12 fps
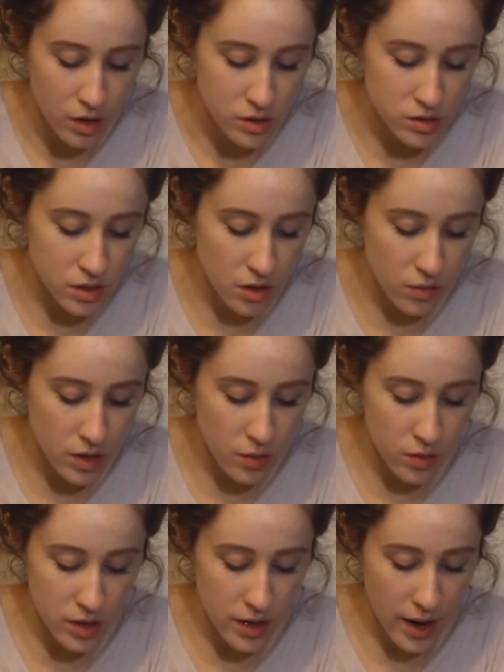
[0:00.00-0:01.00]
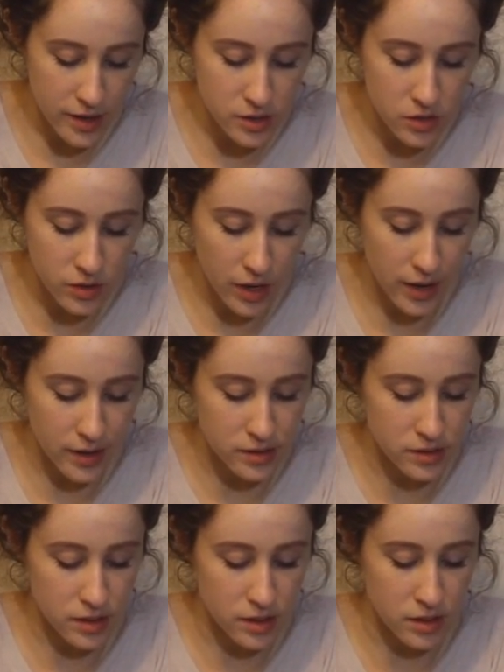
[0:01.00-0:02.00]
So what I wanted to ask you
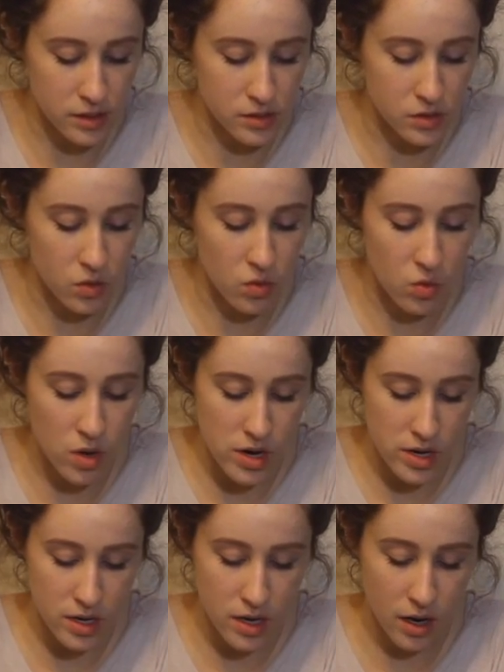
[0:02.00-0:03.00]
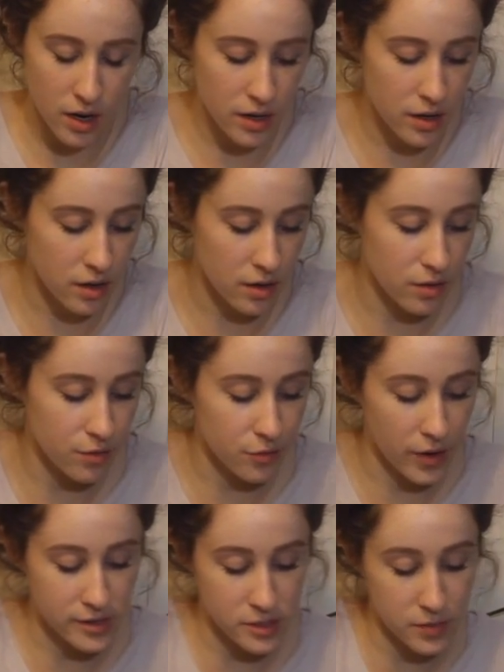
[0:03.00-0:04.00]
guys is, what kind of
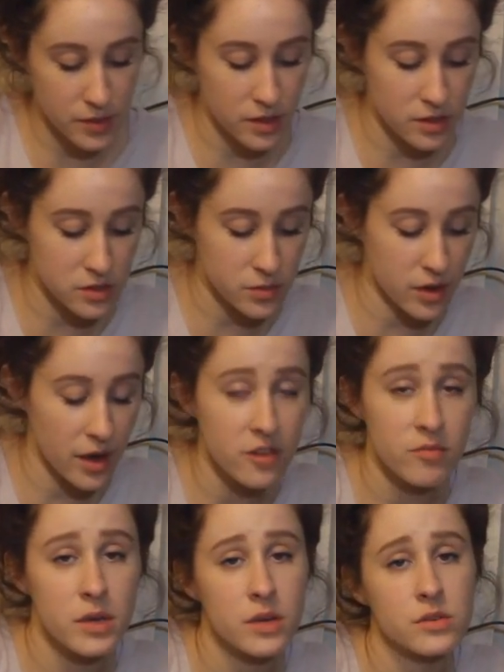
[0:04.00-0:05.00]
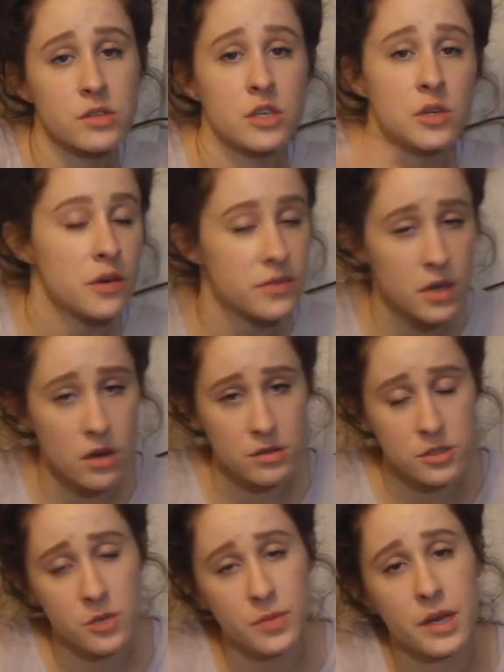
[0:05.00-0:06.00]
recipes, what kind of meals do you have to
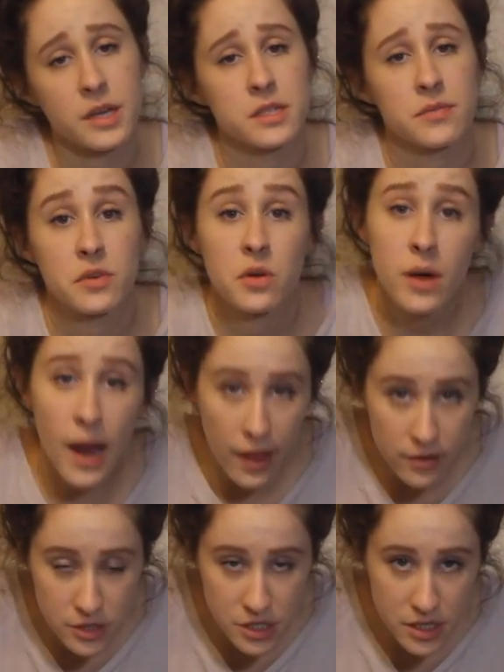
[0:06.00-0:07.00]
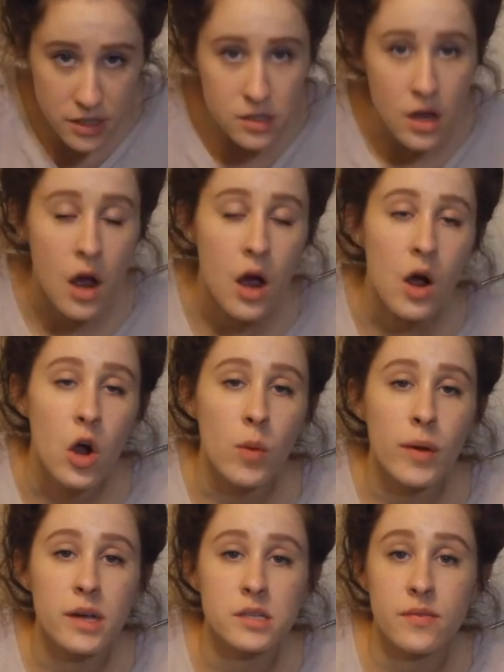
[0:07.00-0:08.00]
alter because of your allergies, or
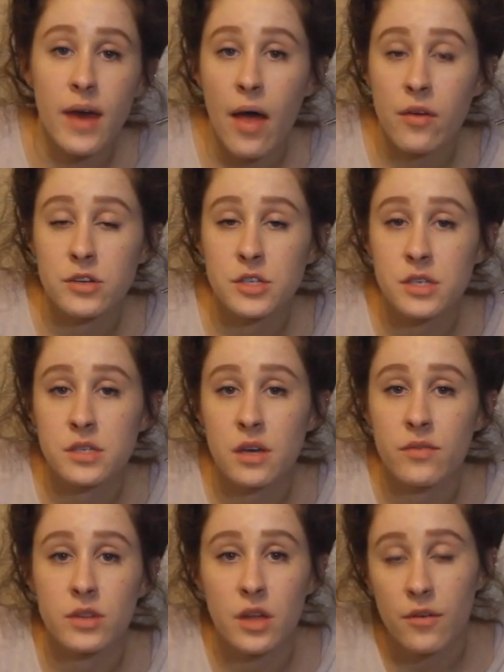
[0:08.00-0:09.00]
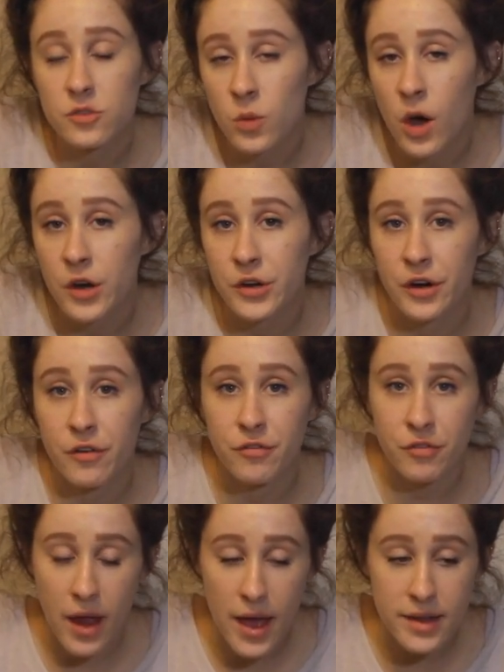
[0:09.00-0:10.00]
because of the allergies of a loved one or a
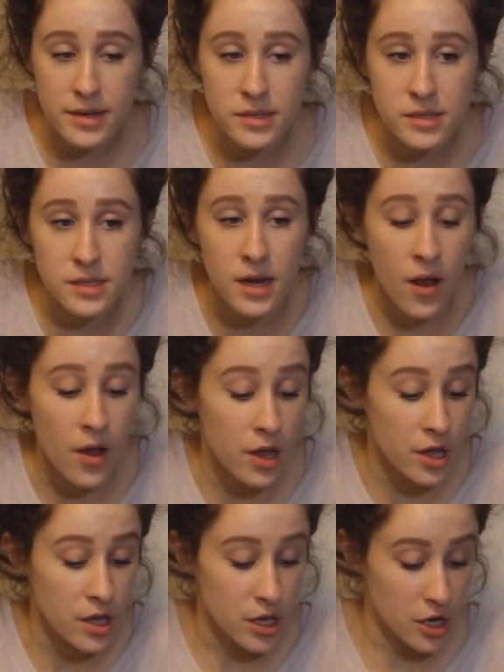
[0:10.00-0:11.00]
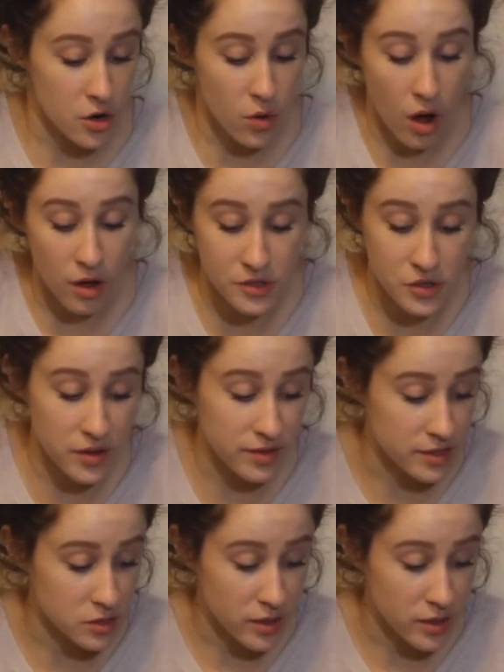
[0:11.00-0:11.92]
friend? You know, altering this